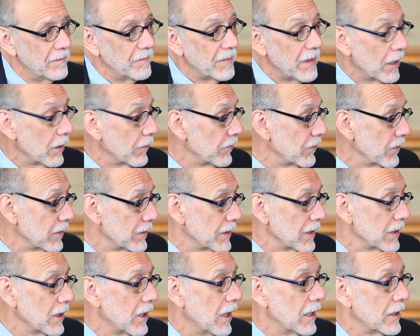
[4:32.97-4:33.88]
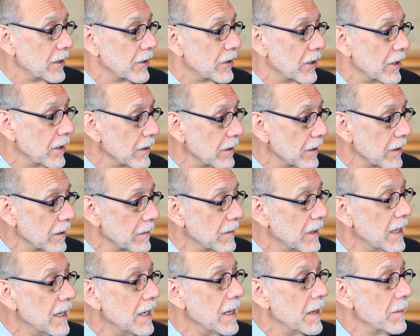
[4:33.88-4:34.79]
helpful in the long term,
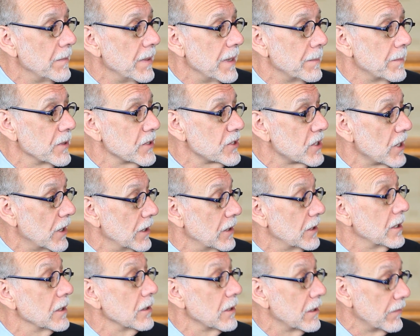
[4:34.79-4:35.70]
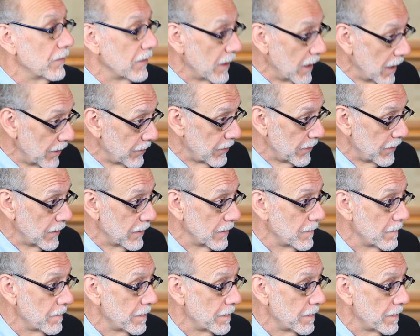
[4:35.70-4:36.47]
people started to look for other